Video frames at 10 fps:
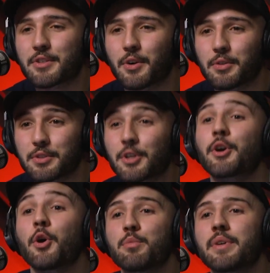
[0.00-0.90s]
told to
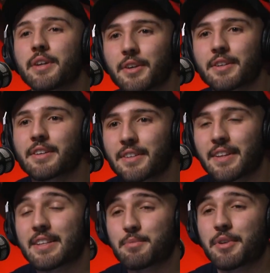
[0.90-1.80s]
go bigger.
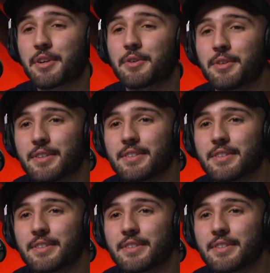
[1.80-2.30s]
That's pretty cool.